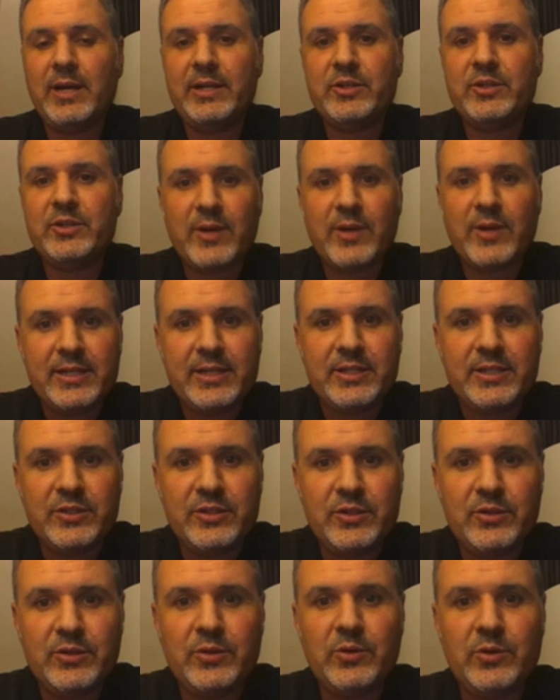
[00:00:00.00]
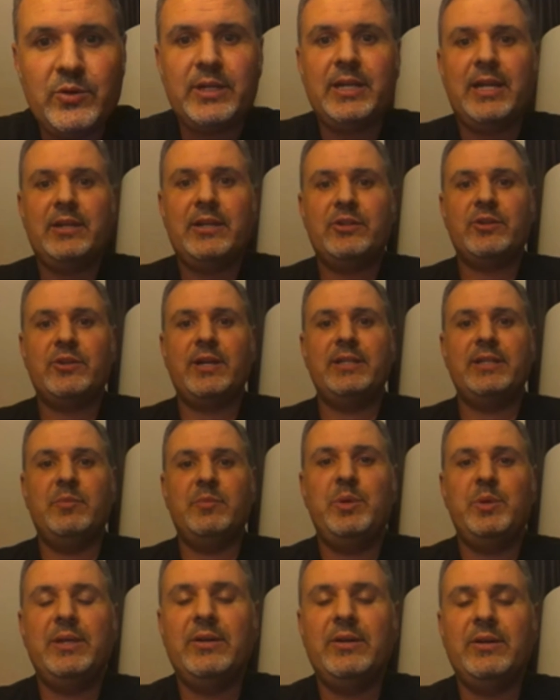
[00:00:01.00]
what I tried to do and, and tried to
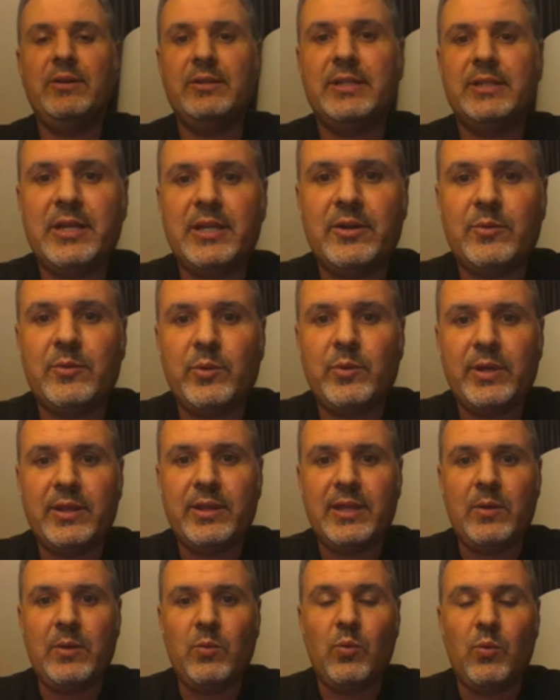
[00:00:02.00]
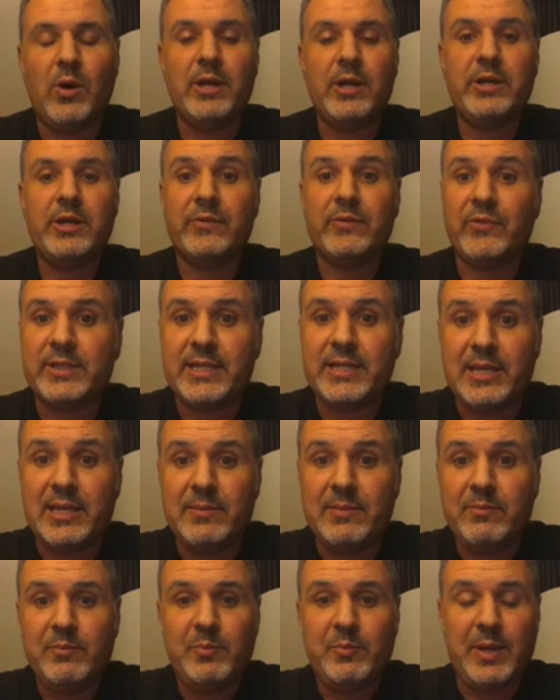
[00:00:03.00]
build here with a wonderful
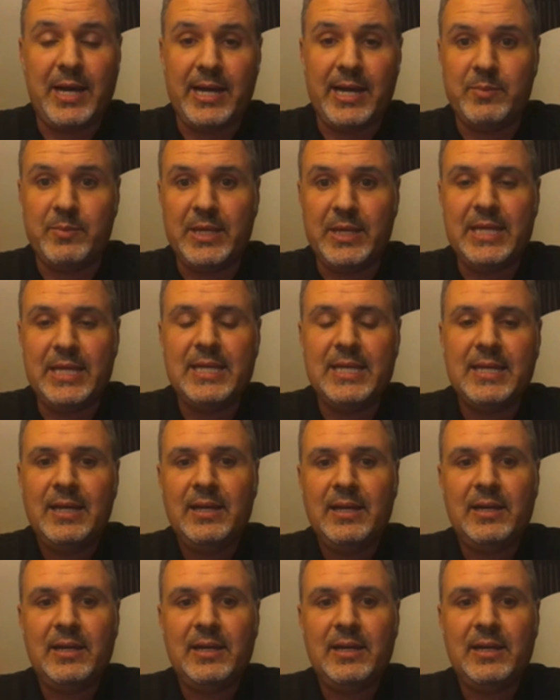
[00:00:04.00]
team behind me,